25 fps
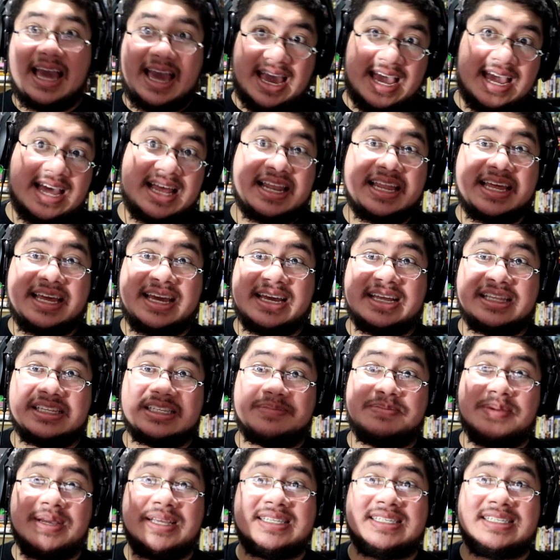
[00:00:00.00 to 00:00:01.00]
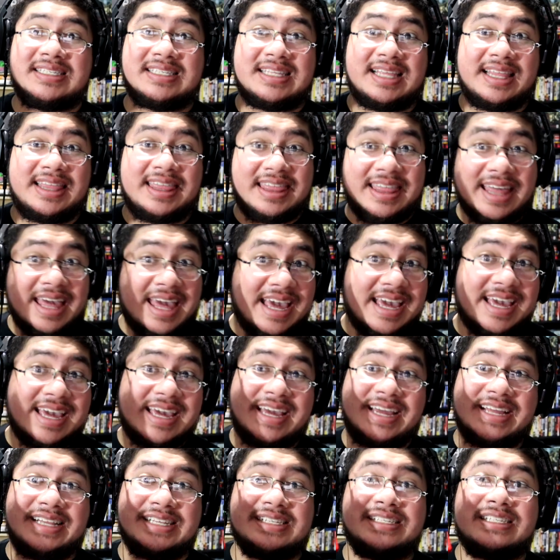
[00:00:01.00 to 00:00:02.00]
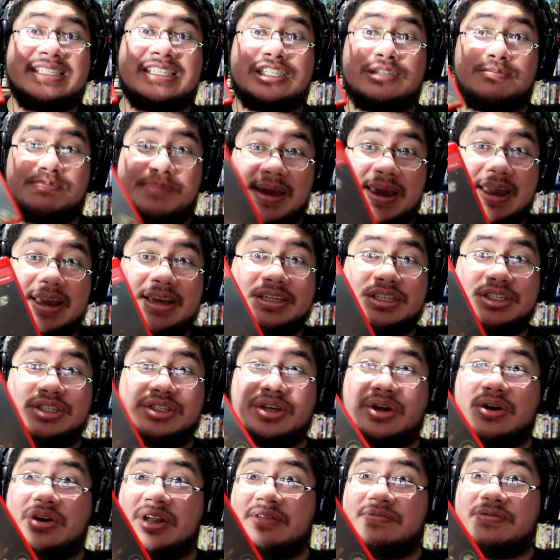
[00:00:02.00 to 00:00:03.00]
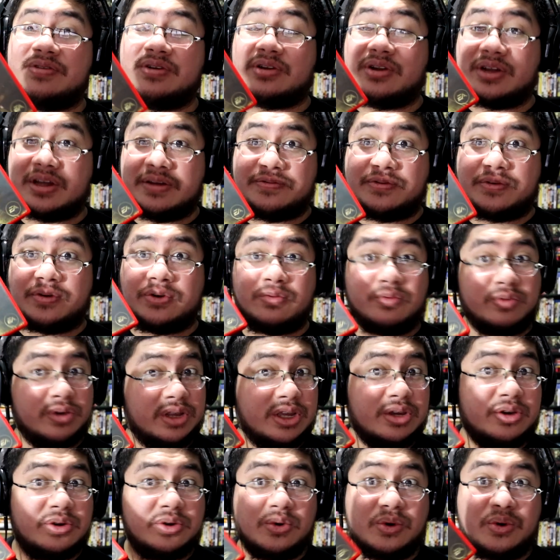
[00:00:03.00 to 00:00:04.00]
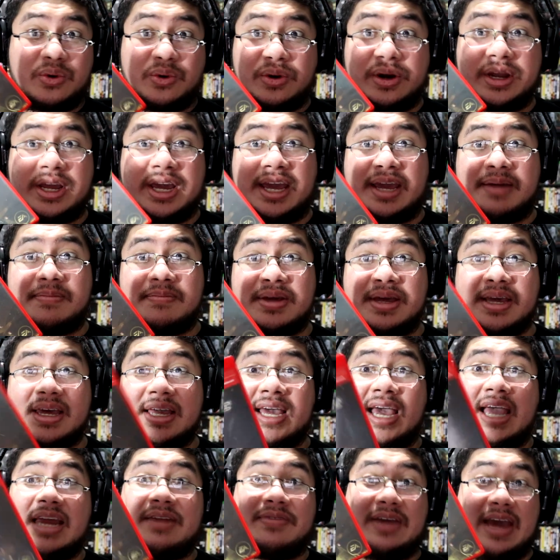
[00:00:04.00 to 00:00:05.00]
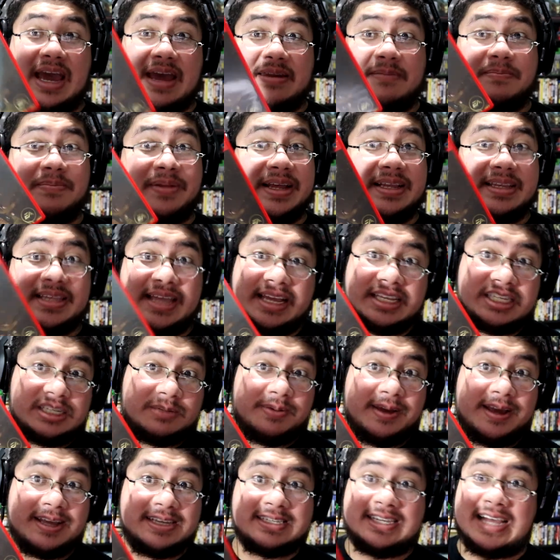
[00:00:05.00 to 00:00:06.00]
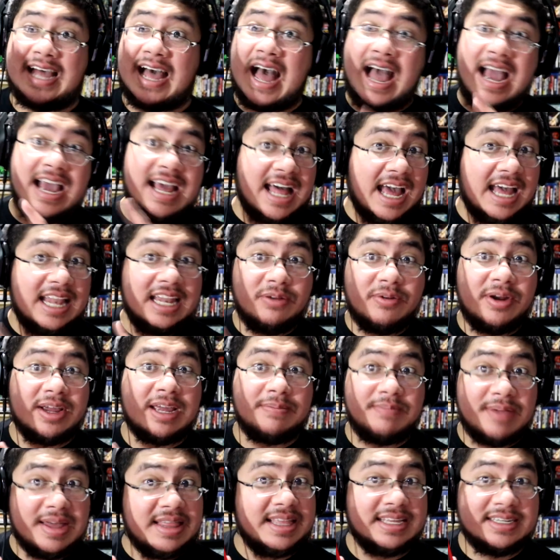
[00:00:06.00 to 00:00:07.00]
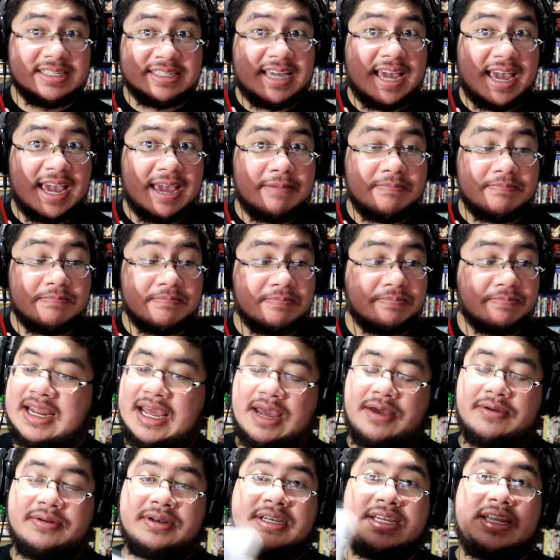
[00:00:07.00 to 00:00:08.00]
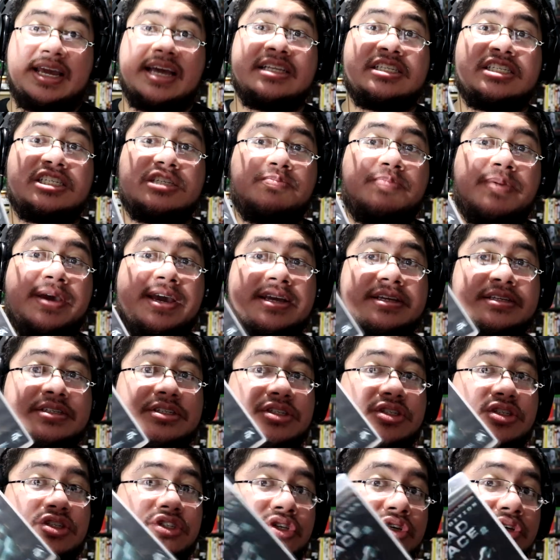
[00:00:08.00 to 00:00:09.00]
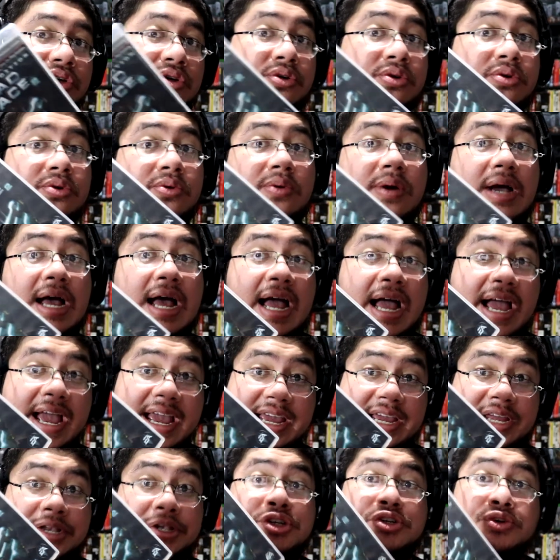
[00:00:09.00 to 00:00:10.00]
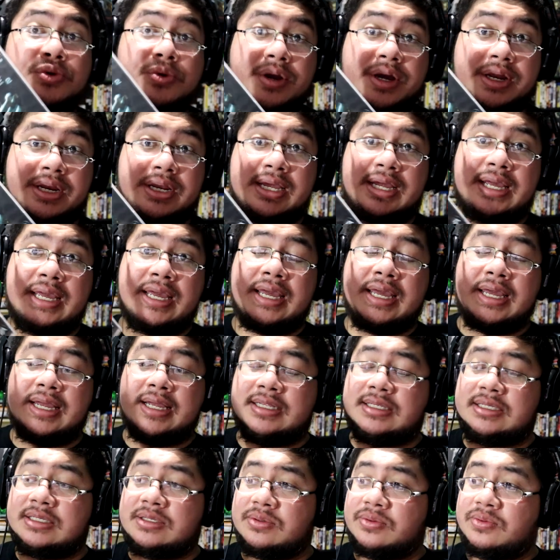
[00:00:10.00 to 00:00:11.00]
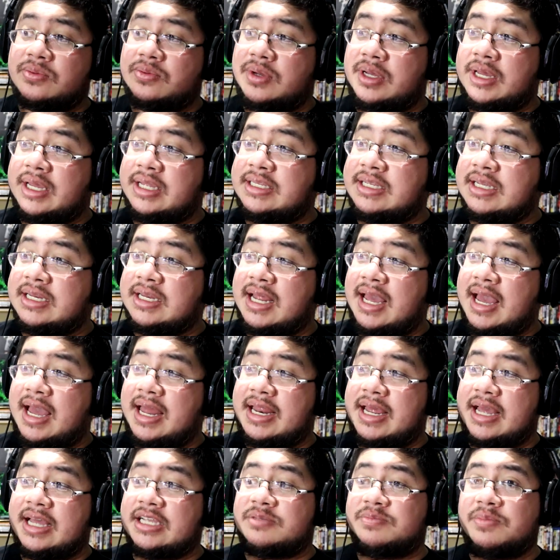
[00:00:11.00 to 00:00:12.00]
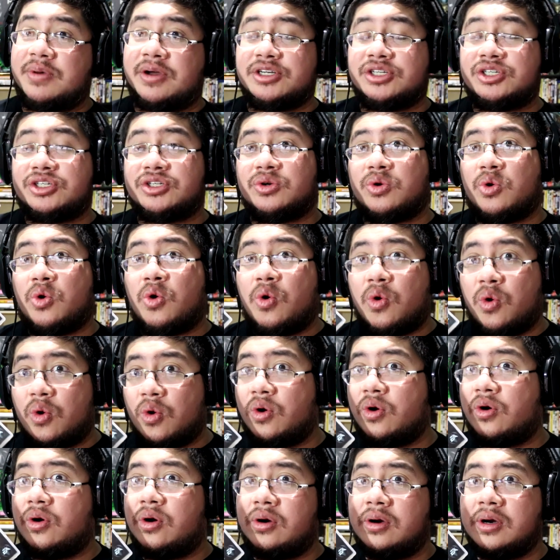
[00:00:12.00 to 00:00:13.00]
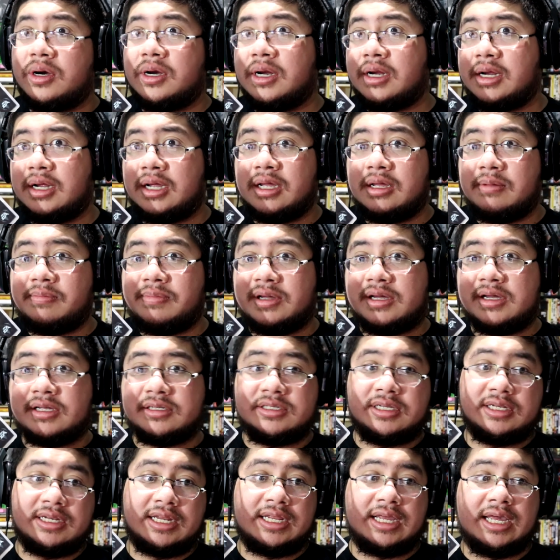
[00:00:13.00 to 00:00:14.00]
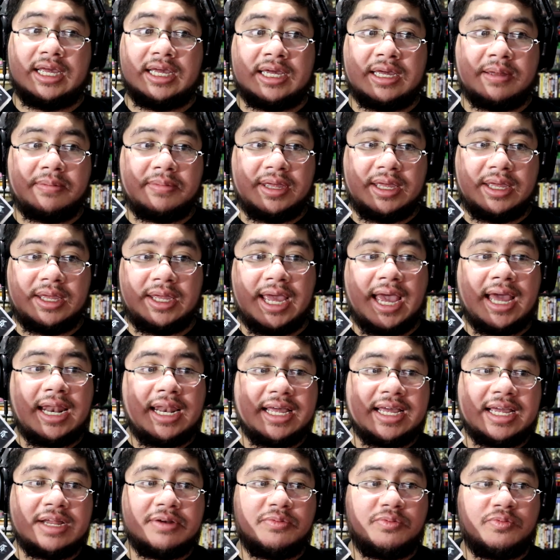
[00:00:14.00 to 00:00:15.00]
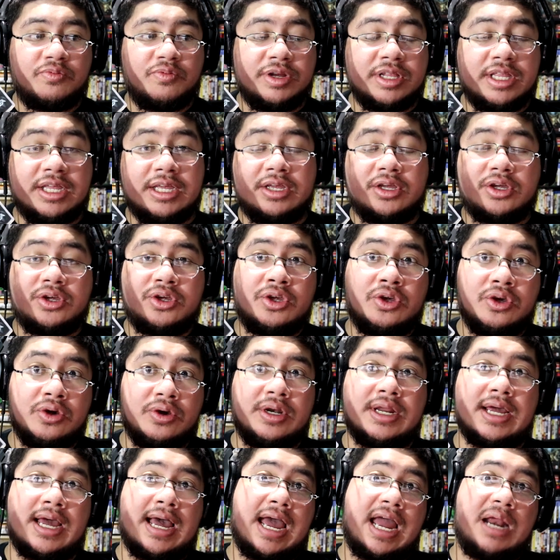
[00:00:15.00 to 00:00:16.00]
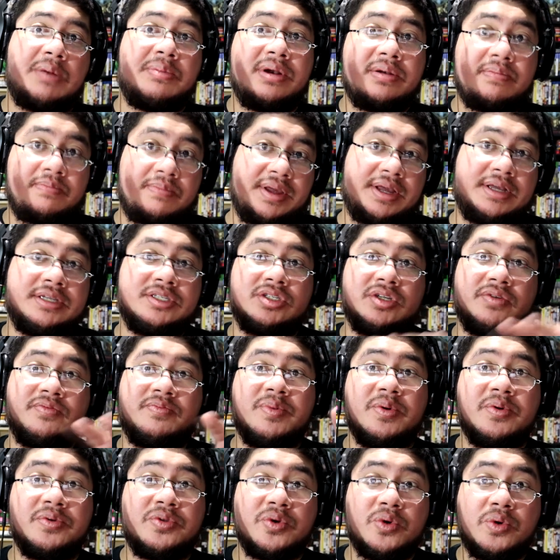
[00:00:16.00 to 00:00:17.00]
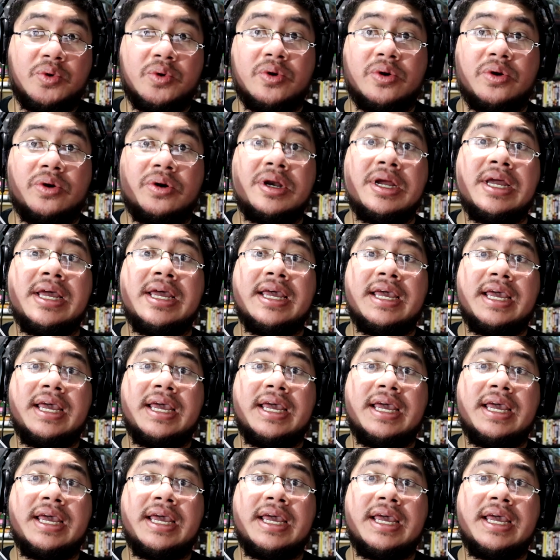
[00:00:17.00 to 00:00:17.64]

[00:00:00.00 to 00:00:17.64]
Aliens meets The Thing in space. So if you're looking for a really good horror game, and if you haven't played Dead Space, I highly recommend this game. Now, Dead Space 2, I enjoyed. It's it didn't have as much horror because it it had like a really good hybrid mix of both horror